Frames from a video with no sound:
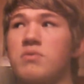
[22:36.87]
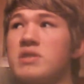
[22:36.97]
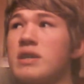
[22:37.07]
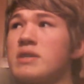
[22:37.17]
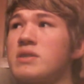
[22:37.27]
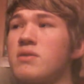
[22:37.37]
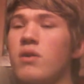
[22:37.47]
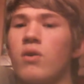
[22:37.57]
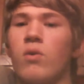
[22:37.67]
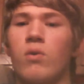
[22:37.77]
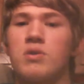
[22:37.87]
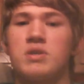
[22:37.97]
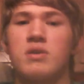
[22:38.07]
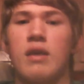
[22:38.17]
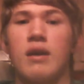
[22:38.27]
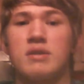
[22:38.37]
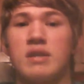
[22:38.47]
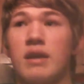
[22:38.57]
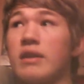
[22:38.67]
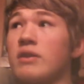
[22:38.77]
06, or
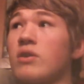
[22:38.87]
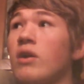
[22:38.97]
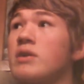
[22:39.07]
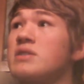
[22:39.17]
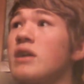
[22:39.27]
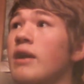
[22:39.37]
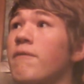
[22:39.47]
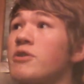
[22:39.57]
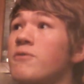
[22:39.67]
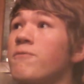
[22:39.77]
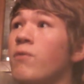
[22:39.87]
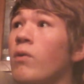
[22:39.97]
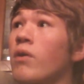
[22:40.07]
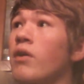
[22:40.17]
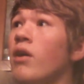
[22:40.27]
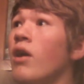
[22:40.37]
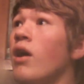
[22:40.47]
as I like to call it, Sonic Adventure 4.